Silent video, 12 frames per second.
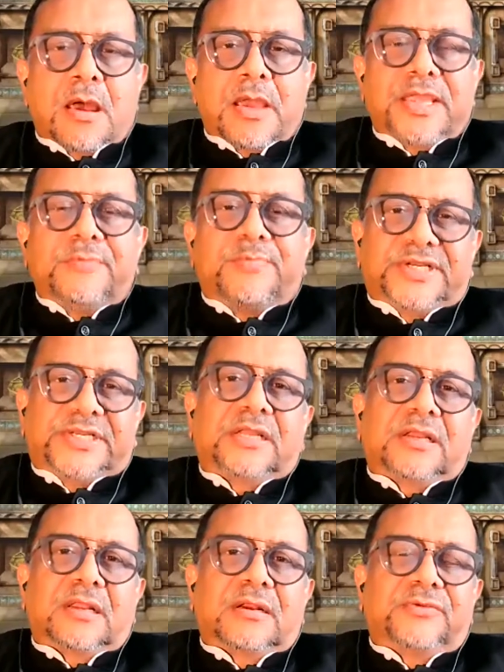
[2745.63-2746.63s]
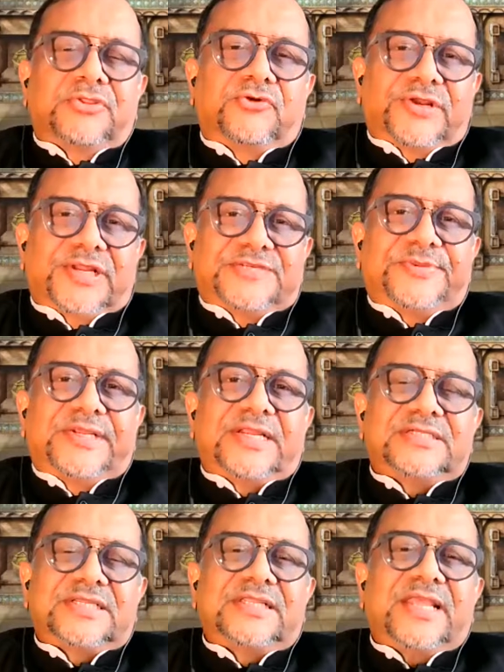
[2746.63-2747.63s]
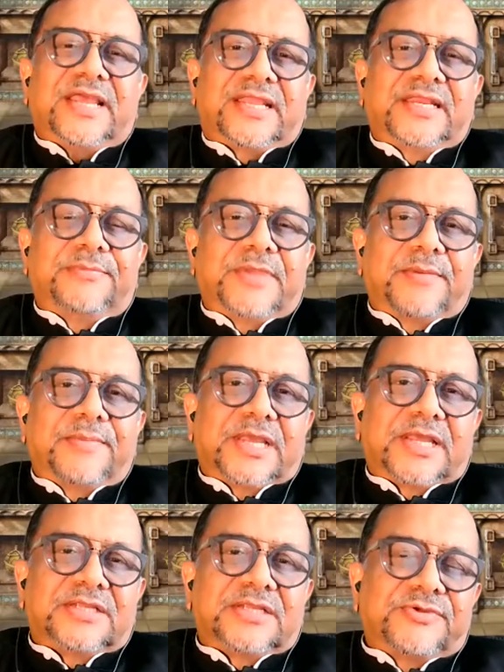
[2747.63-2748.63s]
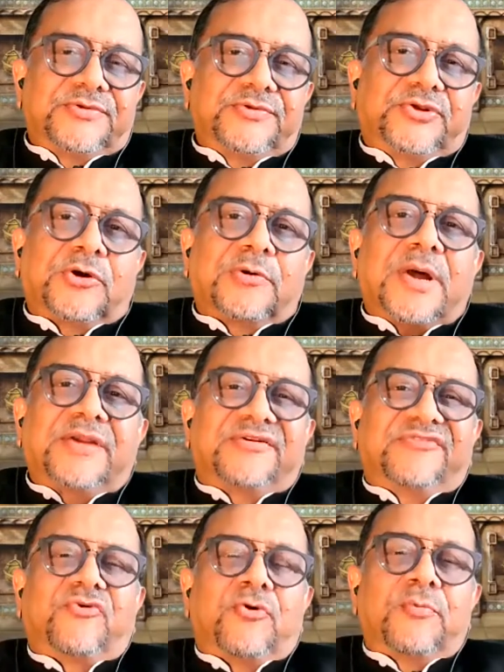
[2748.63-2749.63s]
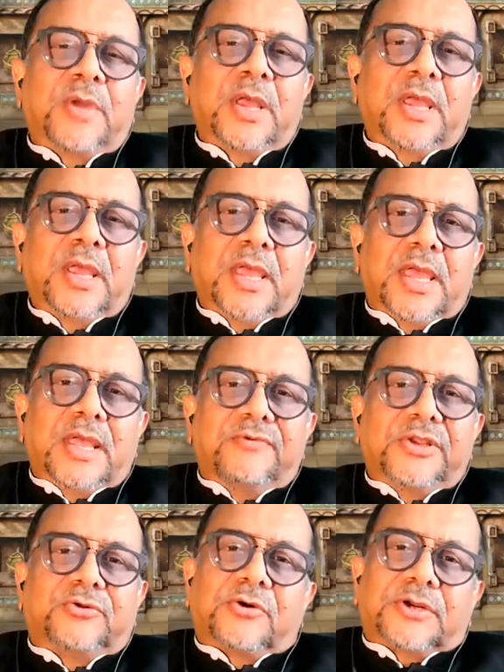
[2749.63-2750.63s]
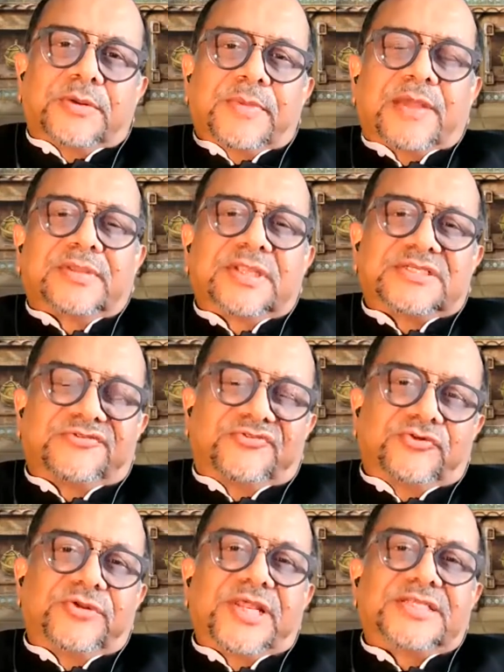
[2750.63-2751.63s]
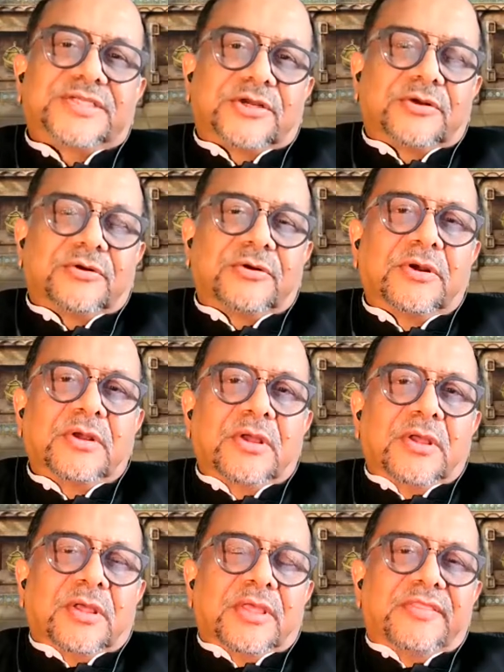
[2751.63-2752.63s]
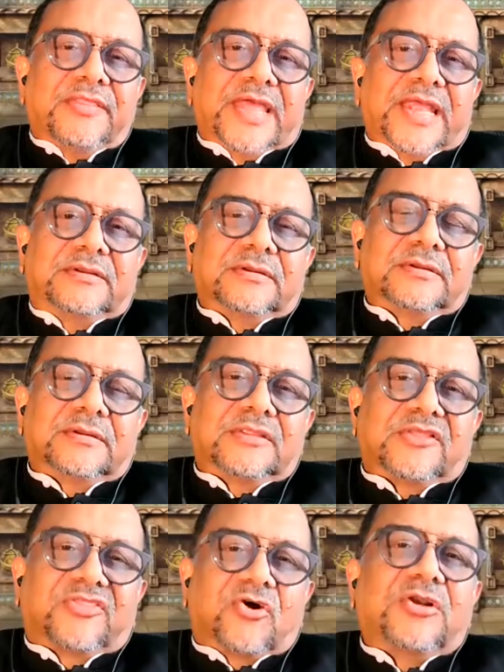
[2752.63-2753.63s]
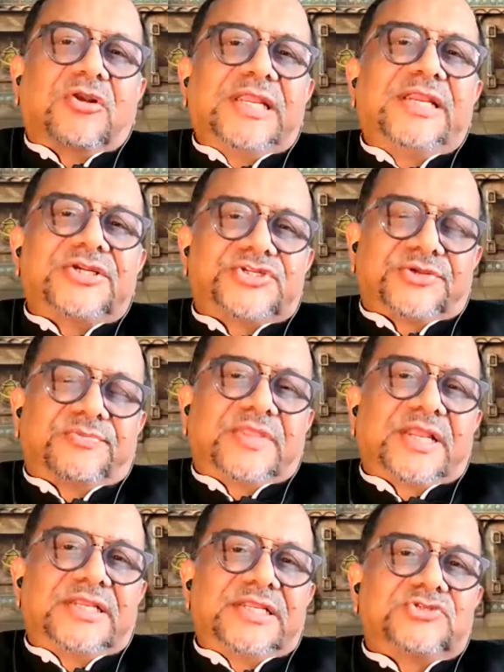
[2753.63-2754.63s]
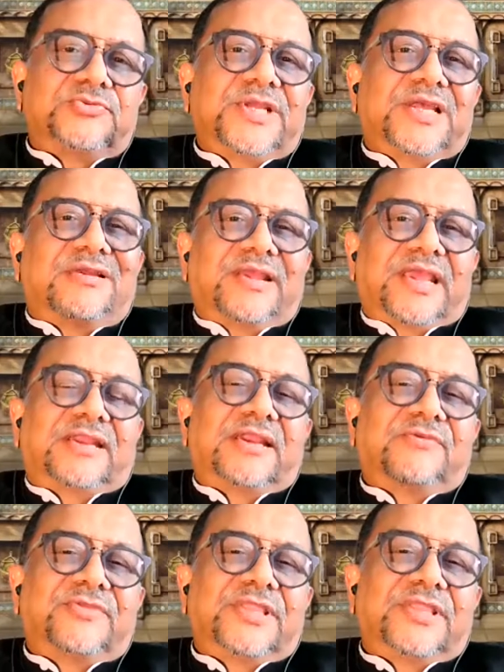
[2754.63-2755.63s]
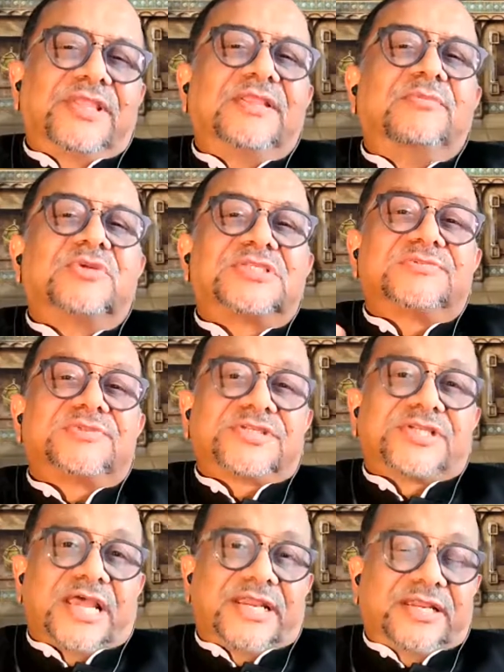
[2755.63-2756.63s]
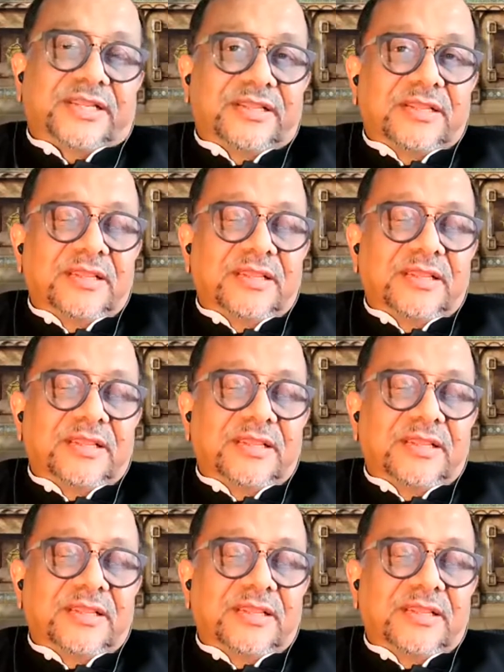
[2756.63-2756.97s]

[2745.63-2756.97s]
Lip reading: In particular, with your experience in academia, because when we talk about reform, and we talked about this a few days ago, that the thought leadership that needs to be created within the Muslim society,